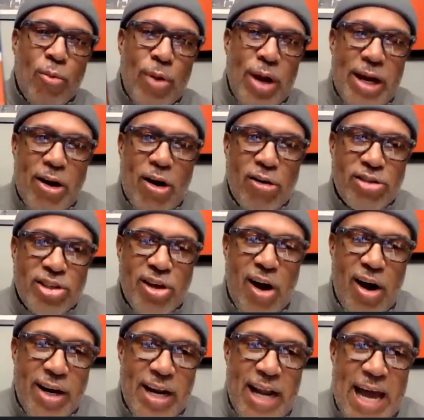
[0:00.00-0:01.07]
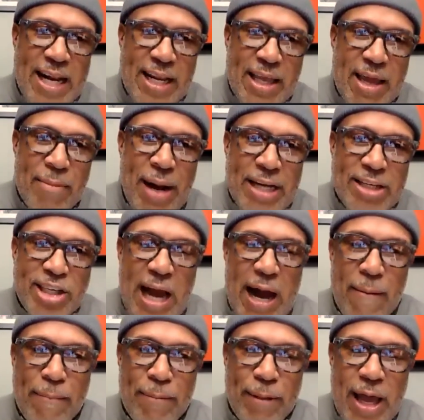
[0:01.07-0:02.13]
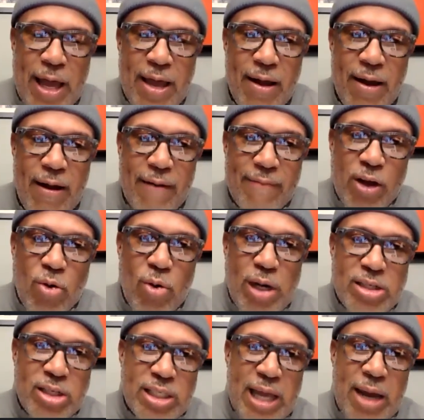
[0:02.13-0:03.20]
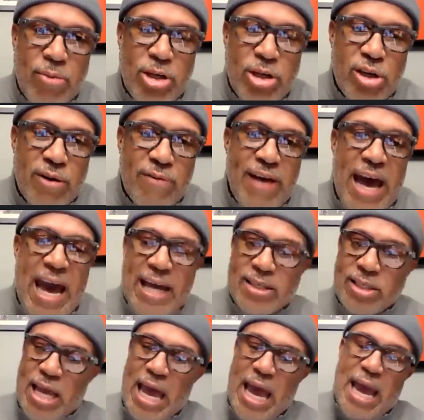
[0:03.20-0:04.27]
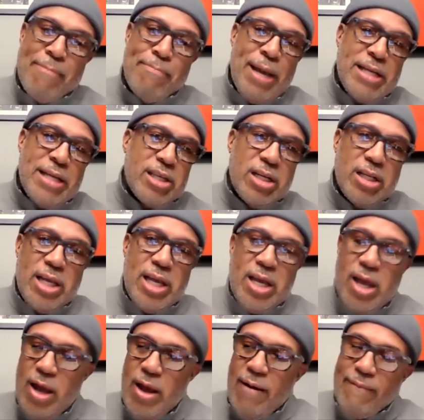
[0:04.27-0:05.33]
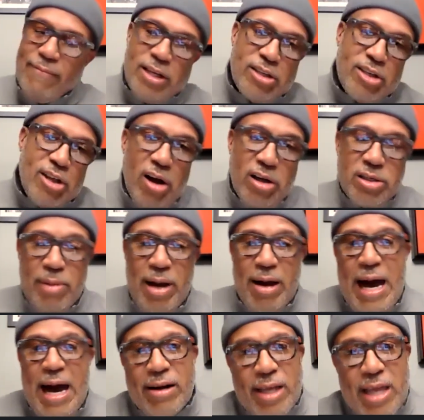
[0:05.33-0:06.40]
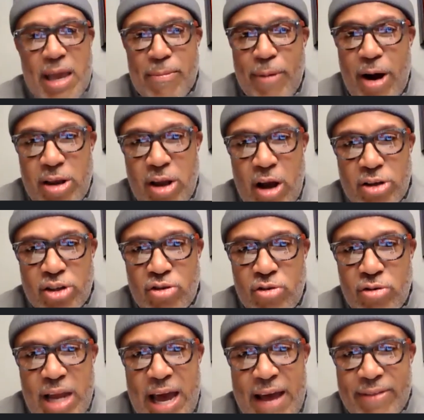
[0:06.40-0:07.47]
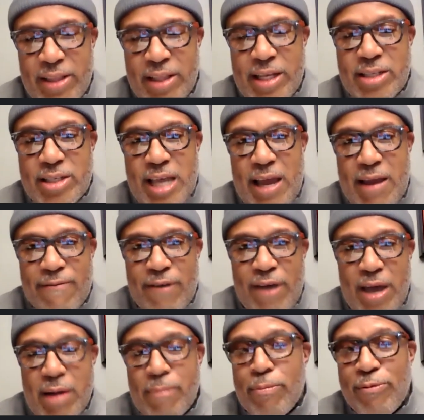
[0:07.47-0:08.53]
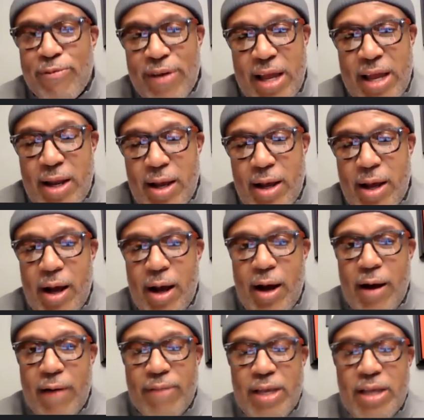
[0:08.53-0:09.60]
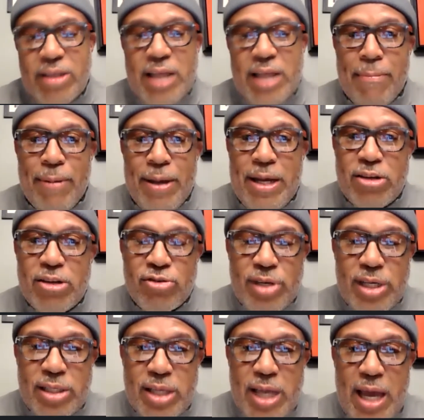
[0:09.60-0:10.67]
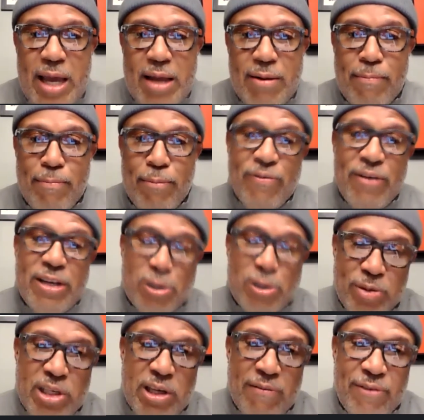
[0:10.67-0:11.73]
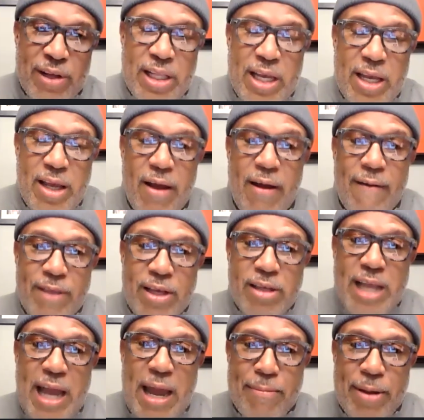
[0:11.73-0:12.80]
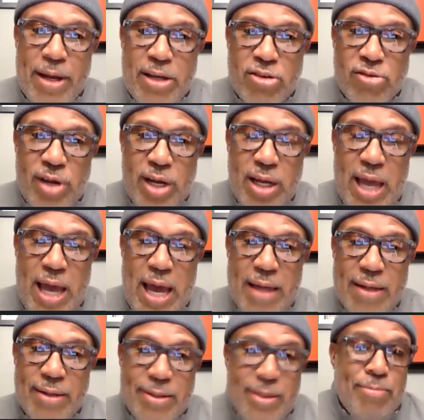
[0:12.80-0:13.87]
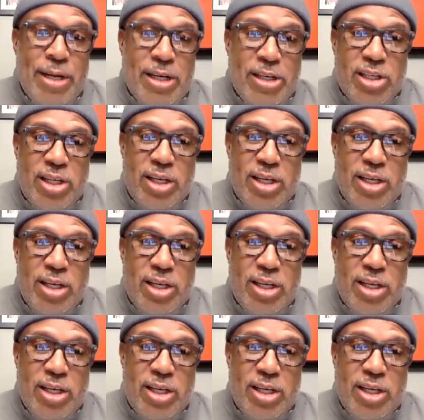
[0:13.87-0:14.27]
where it all started at, Can My Child Play? The questions that we should have asked. And basically, this talks about how to keep our young student athletes safe and to prevent these type of injuries and prevent specifically this type of injury and to diminish